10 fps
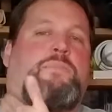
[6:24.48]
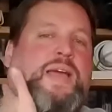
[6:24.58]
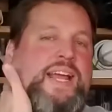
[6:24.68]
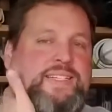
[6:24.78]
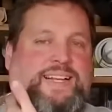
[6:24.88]

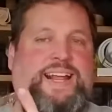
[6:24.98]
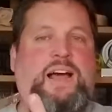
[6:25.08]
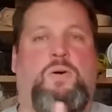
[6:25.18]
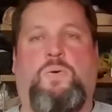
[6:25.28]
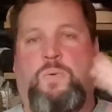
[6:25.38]
amazed at
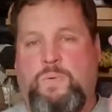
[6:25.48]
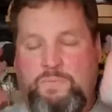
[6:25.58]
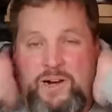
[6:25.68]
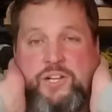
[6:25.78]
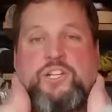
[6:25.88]
how
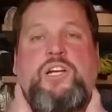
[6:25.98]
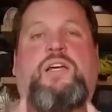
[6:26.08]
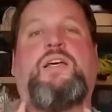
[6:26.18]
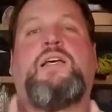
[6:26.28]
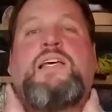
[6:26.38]
much
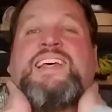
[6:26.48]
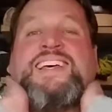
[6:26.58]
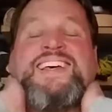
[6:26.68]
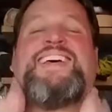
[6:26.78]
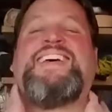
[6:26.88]

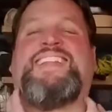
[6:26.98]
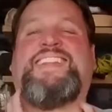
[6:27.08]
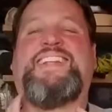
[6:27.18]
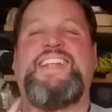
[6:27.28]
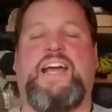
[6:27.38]

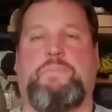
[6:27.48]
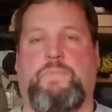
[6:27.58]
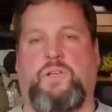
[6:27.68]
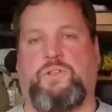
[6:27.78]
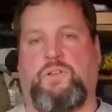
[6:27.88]
the neck
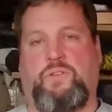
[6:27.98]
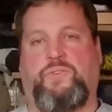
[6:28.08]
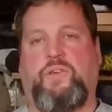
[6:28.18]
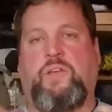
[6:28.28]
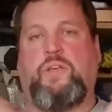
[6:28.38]
muscles,